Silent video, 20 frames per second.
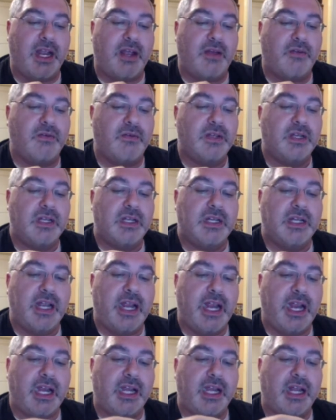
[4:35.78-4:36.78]
now,
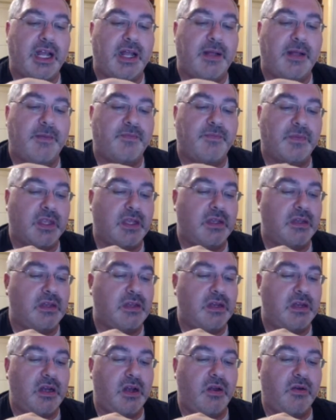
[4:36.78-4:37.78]
and,
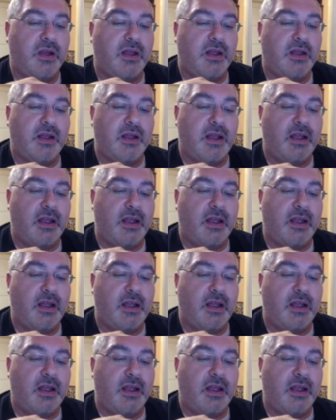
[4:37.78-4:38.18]
you know what?